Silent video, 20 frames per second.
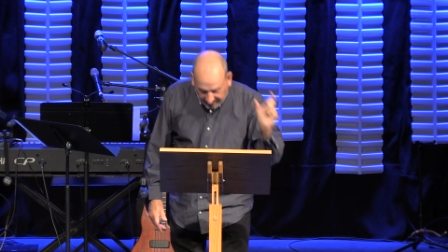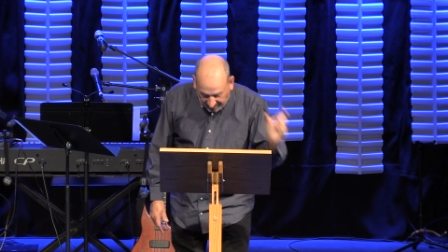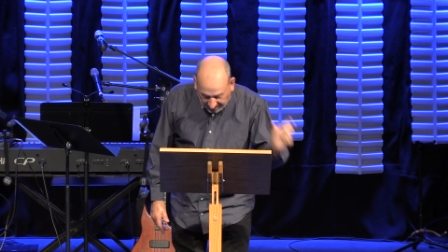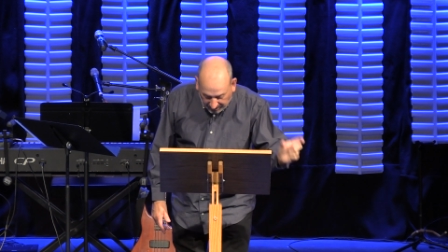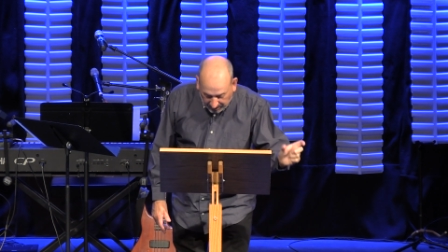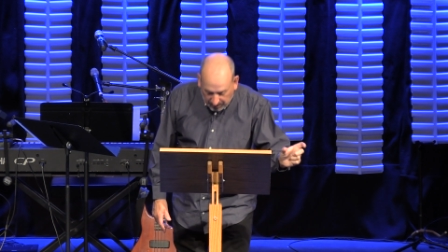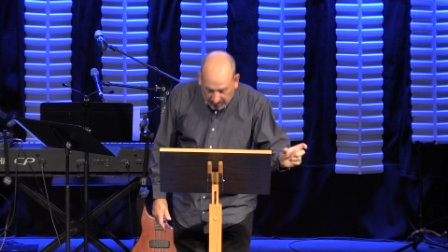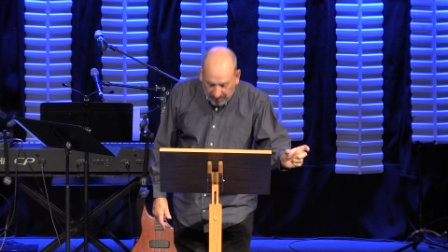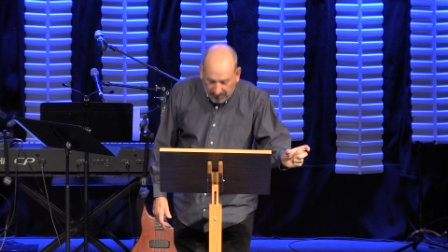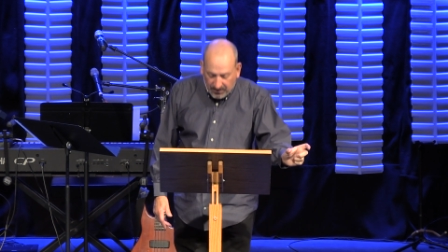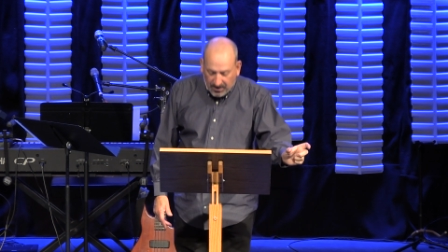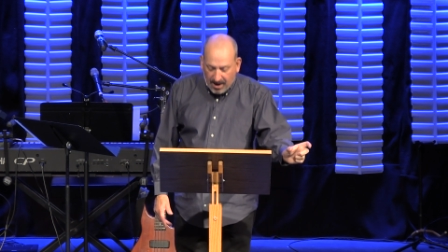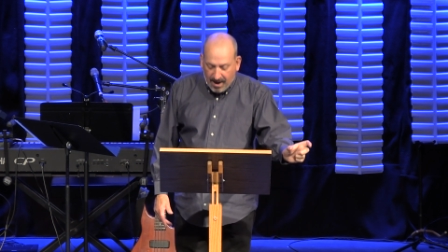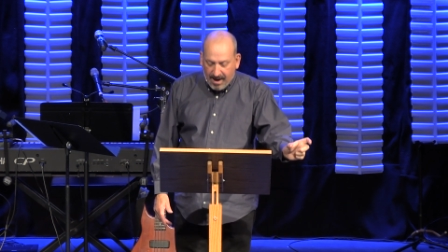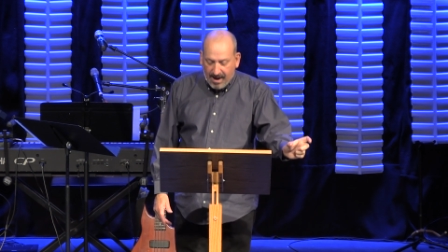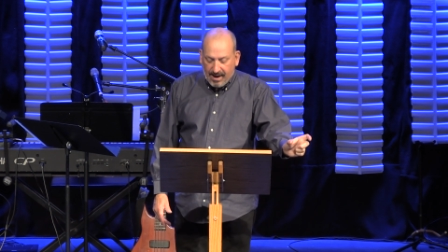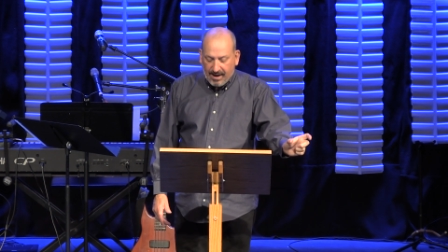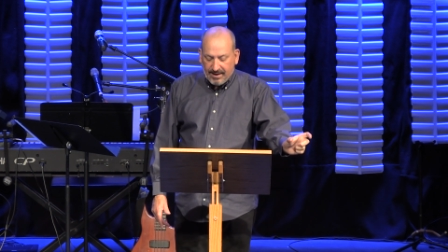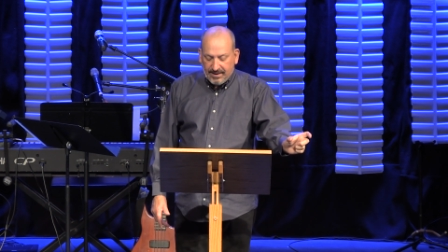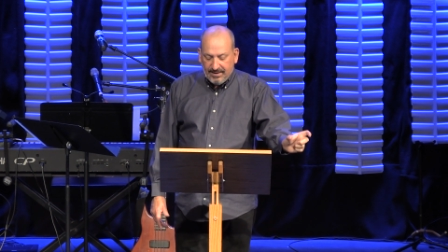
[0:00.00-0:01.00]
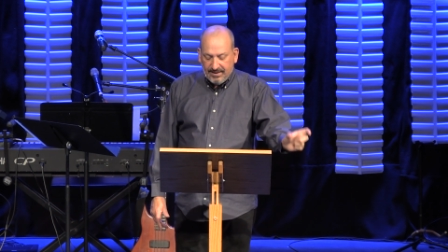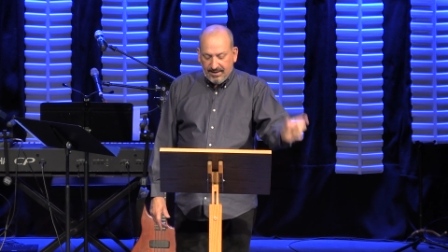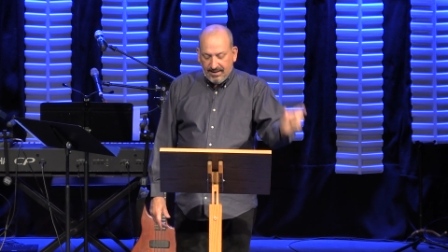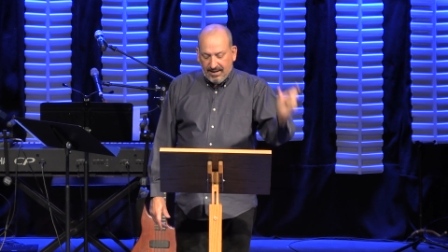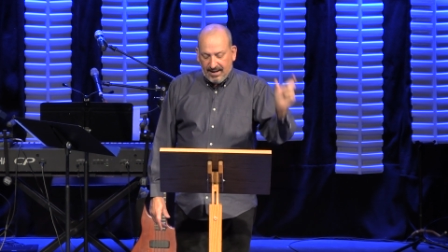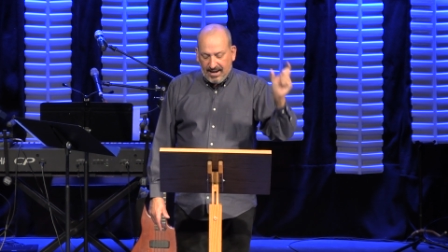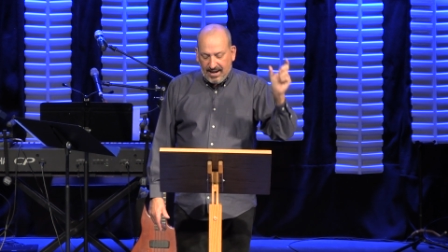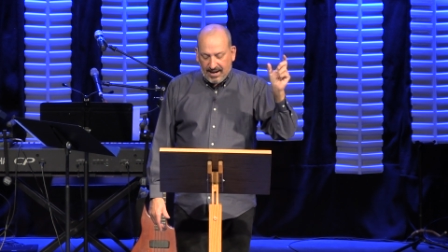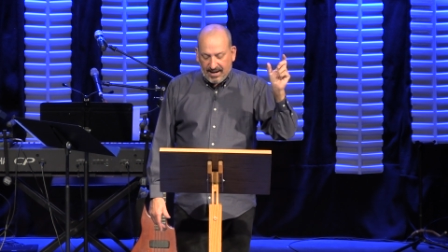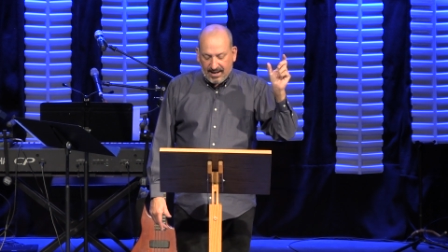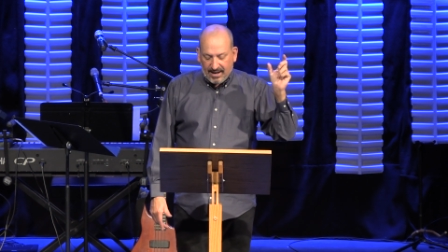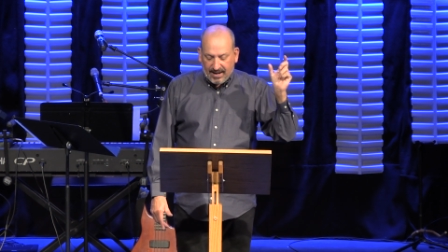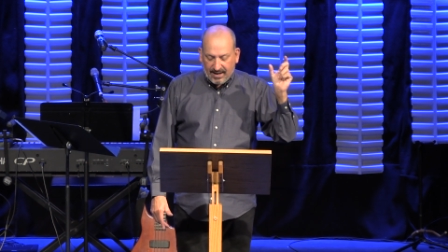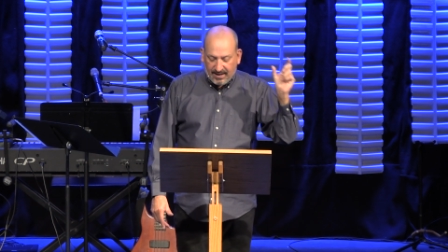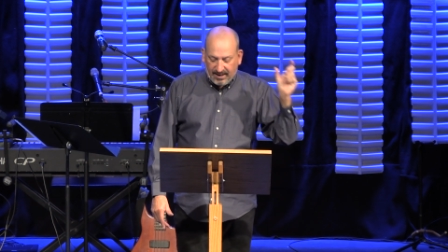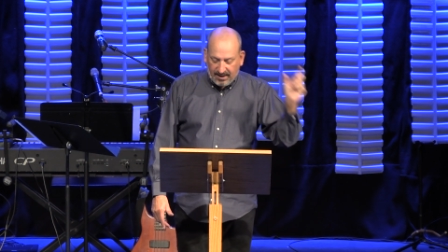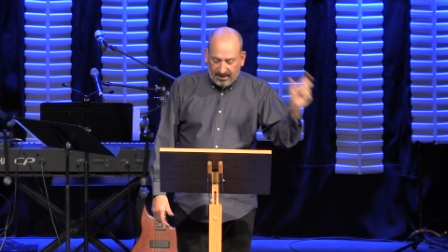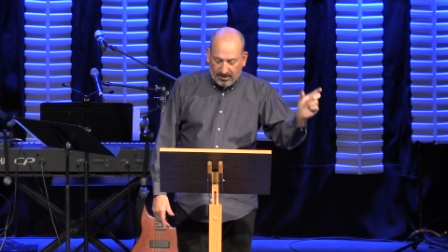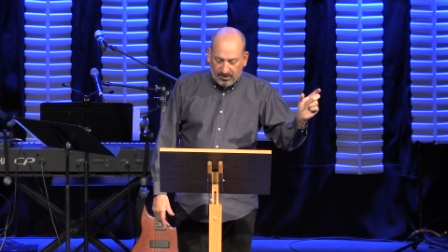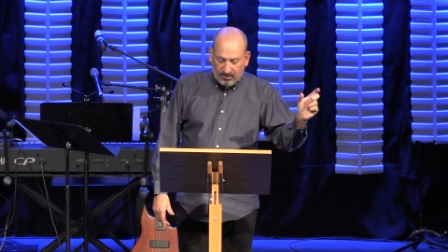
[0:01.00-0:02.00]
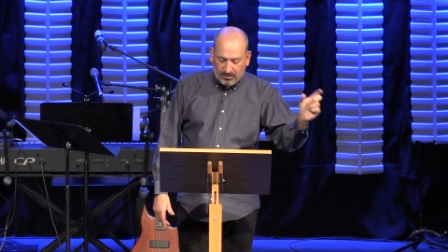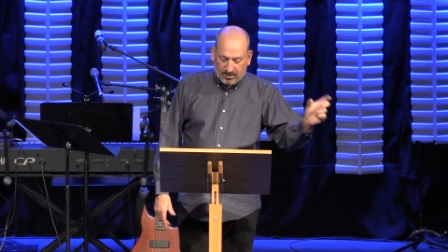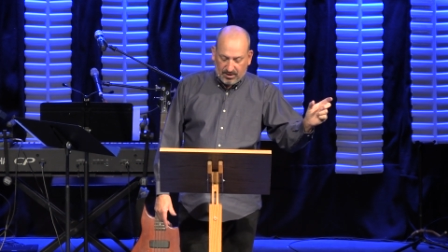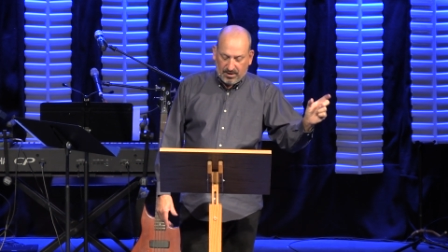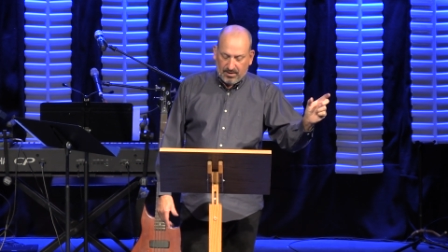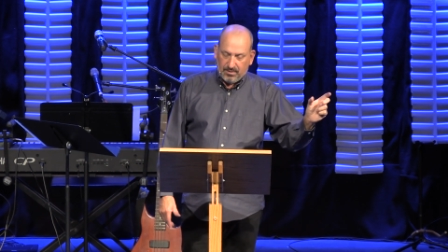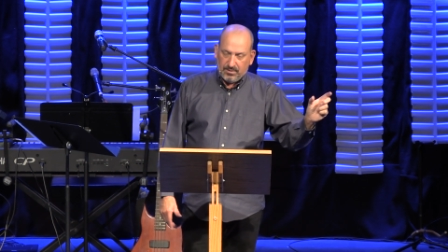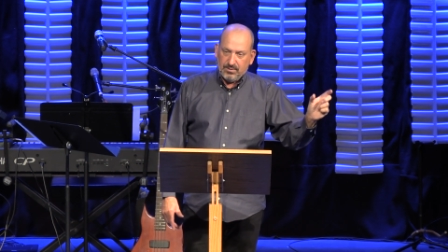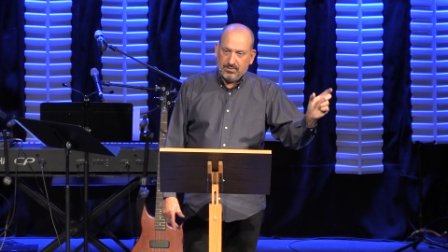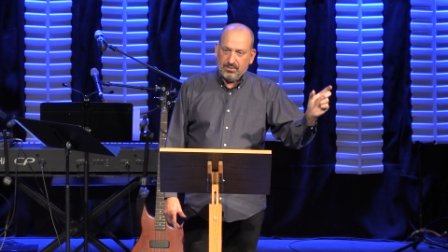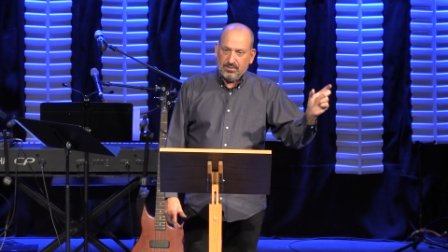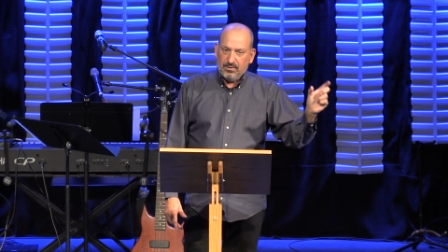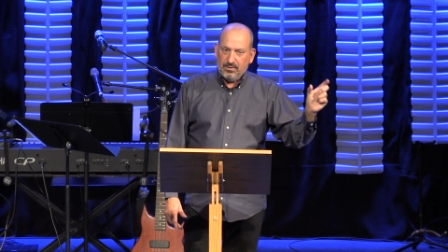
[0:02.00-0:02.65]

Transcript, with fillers: Kingdom of God, and he healed those